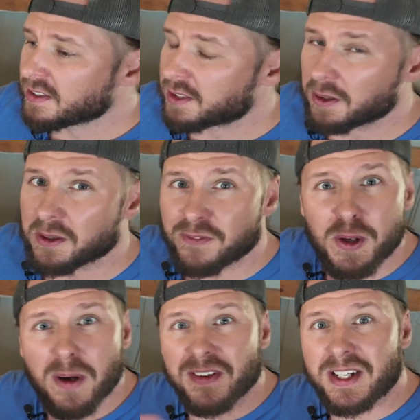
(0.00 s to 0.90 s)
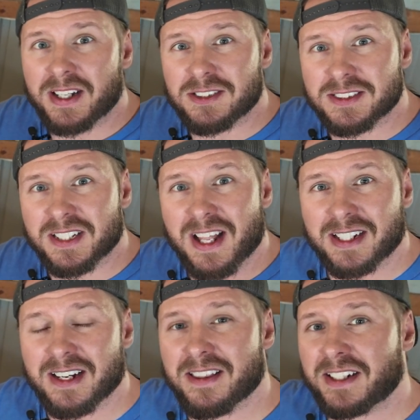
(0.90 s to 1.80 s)
So if you have any interest in
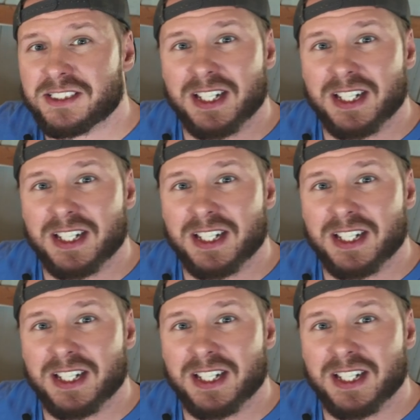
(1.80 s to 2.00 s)
that kind of thing,